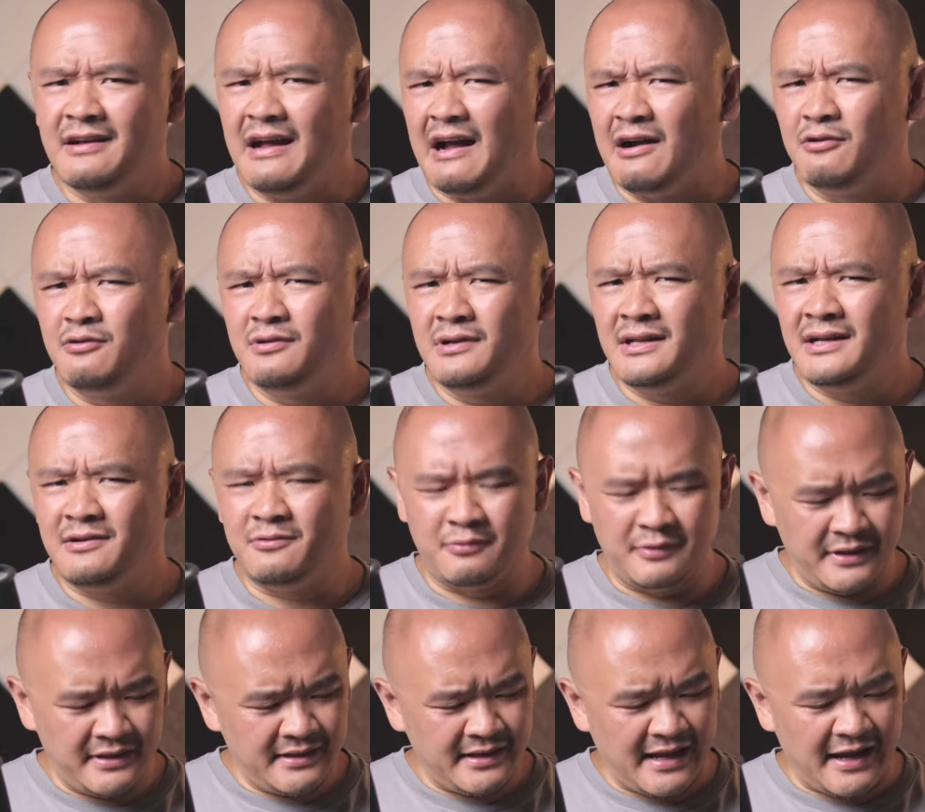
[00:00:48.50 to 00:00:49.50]
AULA
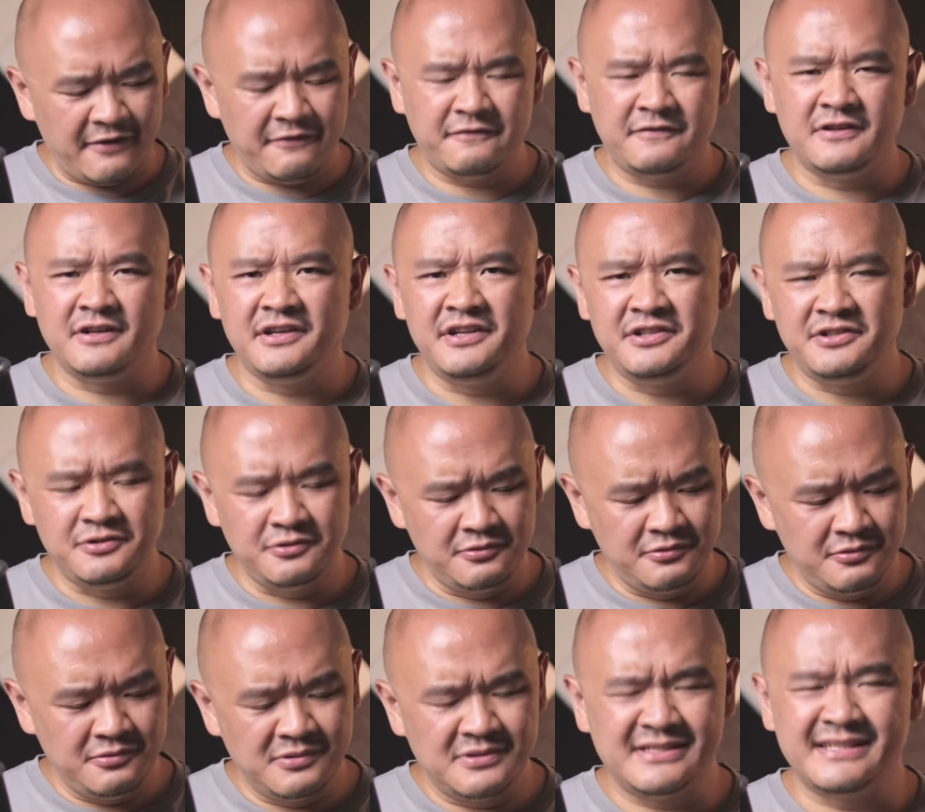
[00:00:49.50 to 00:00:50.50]
Win
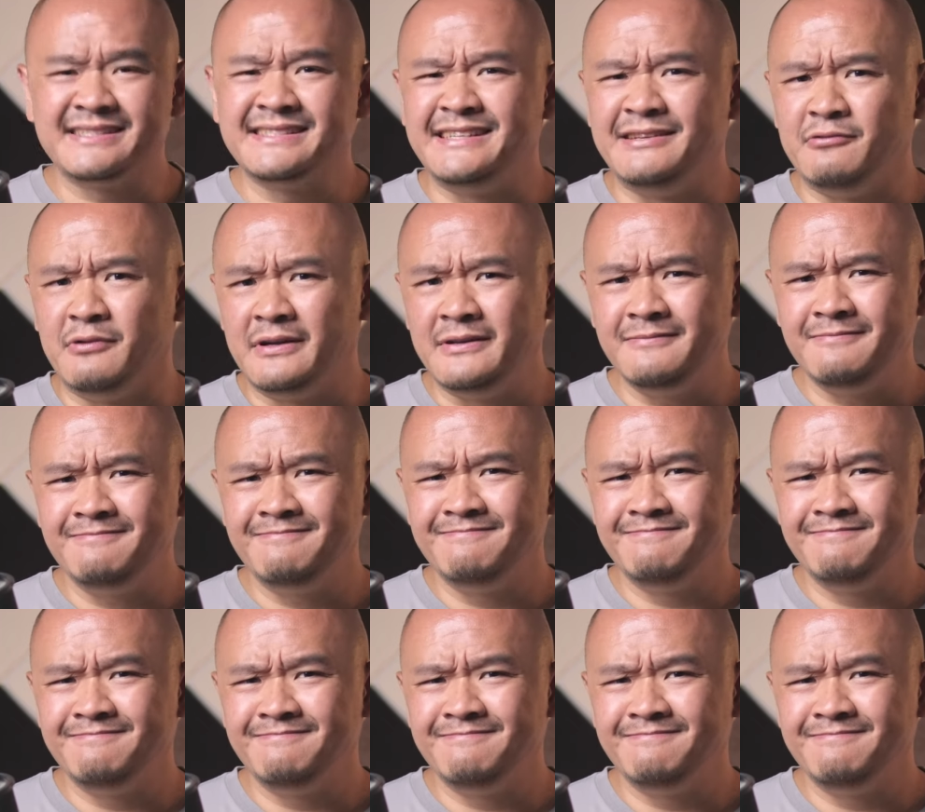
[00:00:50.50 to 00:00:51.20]
F3261.